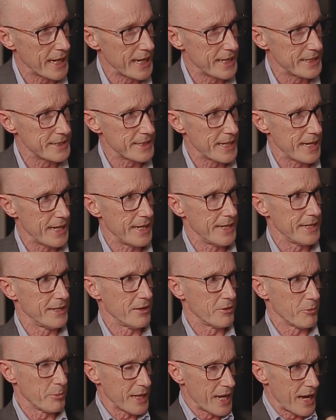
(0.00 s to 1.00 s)
ANZ,
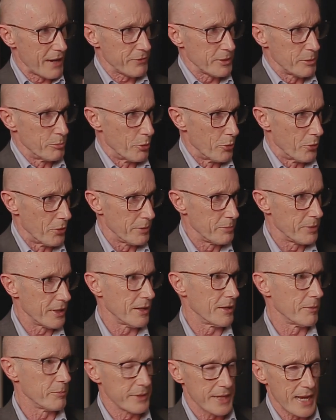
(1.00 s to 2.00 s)
on behalf of the board, but
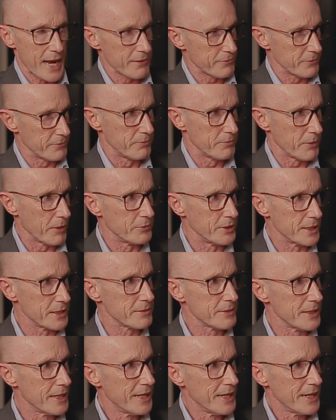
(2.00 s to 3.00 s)
on behalf of just
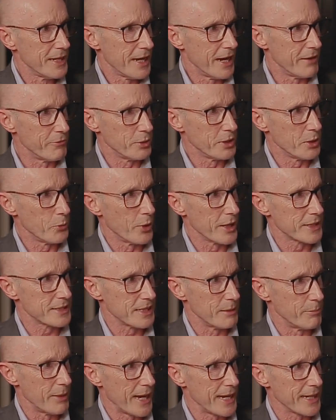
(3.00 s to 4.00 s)
everyone who works
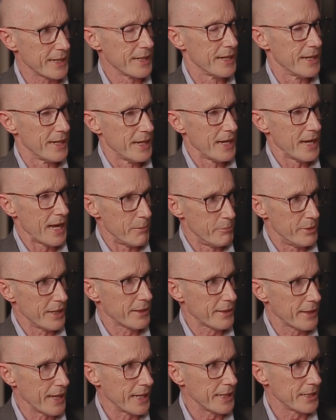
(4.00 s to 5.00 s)
at the bank, a
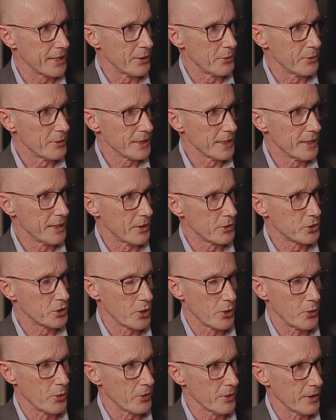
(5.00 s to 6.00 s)
big thank you.
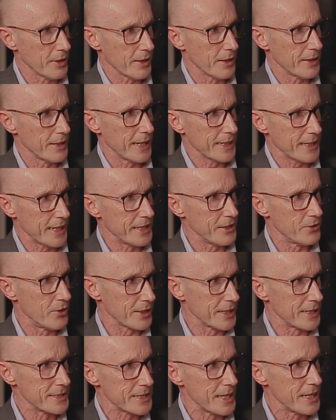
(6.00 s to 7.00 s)
Sure, like any
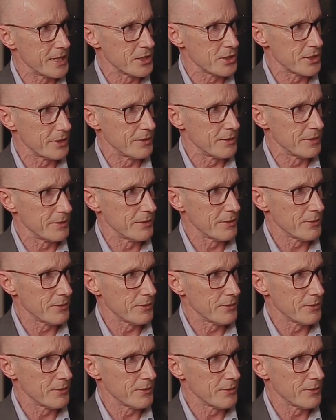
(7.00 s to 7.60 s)
organization,